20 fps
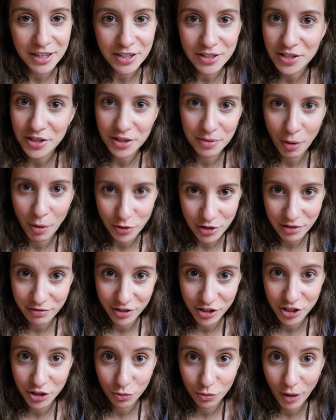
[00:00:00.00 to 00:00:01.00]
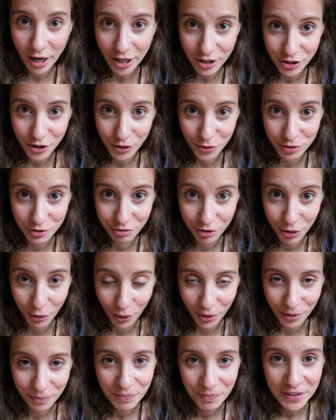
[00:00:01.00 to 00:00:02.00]
isn't the most efficient way to use
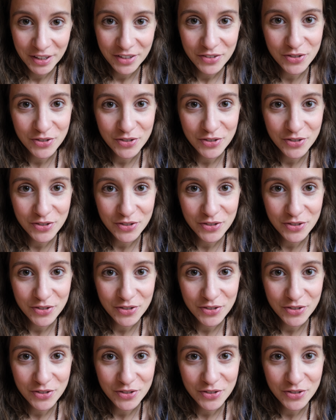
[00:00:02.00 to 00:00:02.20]
fuel.